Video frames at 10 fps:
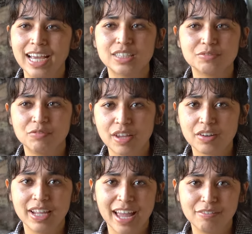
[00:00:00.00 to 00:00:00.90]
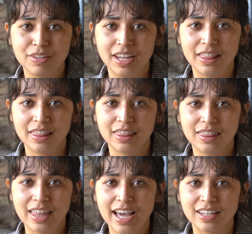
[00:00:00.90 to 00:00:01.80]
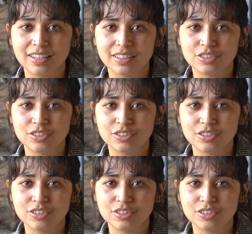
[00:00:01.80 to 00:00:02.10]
it's very evident that